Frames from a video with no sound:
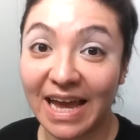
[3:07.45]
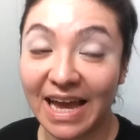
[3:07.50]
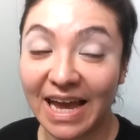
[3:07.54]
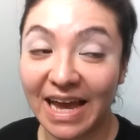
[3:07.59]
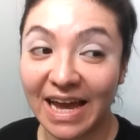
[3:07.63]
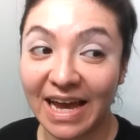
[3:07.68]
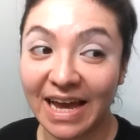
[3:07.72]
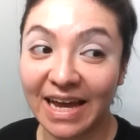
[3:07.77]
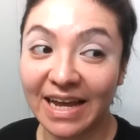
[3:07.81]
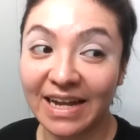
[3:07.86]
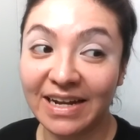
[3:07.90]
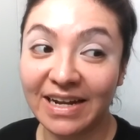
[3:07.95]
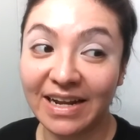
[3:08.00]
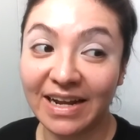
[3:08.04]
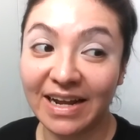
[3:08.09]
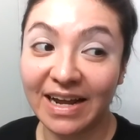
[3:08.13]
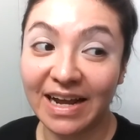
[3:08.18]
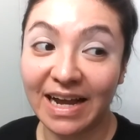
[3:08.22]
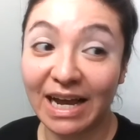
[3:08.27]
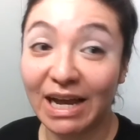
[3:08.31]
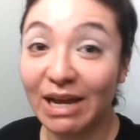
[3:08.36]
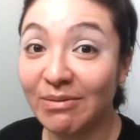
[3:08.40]
And
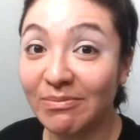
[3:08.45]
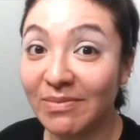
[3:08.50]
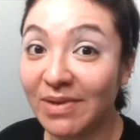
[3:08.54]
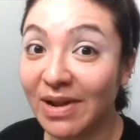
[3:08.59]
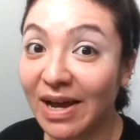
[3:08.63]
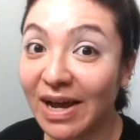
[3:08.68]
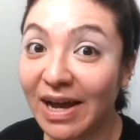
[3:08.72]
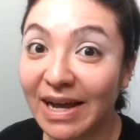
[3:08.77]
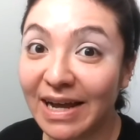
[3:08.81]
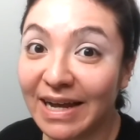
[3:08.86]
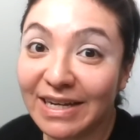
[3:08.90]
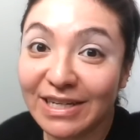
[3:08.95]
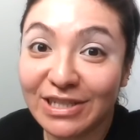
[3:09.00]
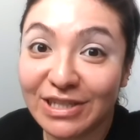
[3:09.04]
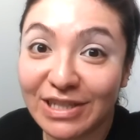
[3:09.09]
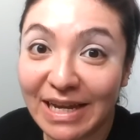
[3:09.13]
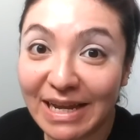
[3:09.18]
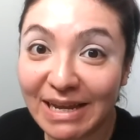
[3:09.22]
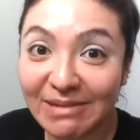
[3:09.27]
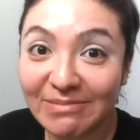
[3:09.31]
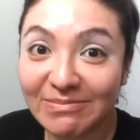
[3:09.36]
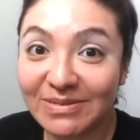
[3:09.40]
I'm not
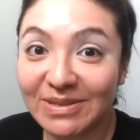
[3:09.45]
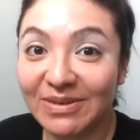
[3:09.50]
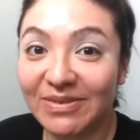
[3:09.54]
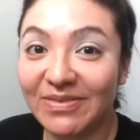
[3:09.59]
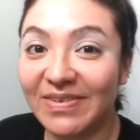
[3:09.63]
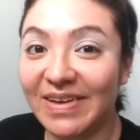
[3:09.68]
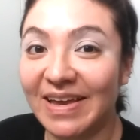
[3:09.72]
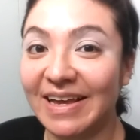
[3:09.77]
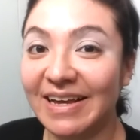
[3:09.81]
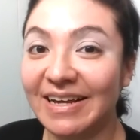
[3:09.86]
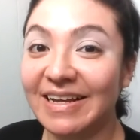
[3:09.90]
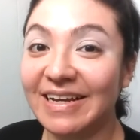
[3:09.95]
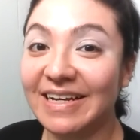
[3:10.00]
ashamed of it,